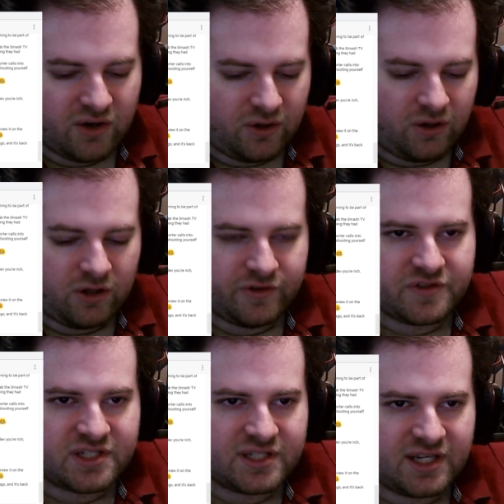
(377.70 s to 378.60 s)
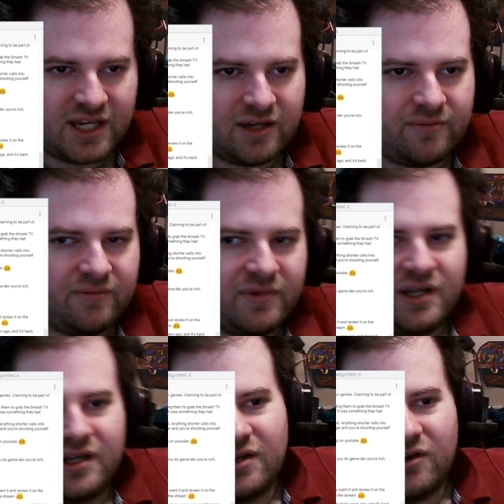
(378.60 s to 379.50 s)
off of Steam
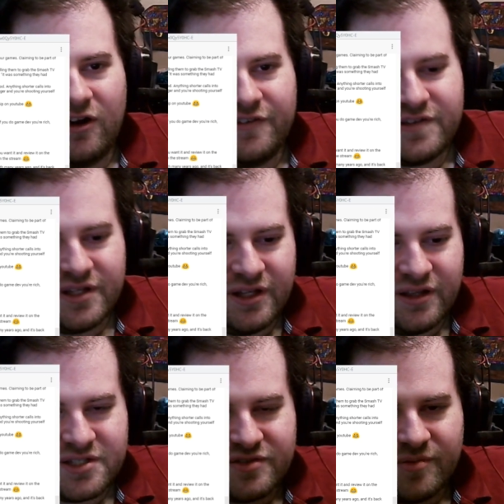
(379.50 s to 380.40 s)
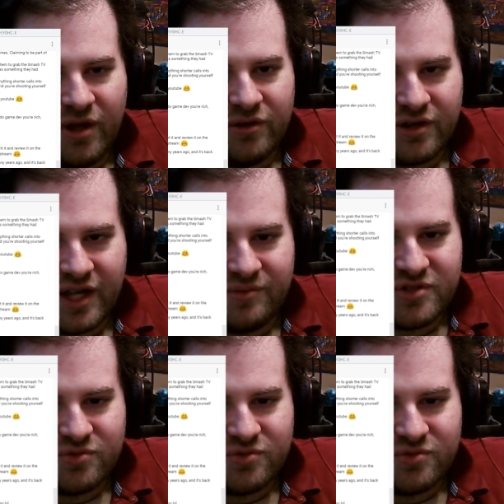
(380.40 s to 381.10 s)
on a list of some other games as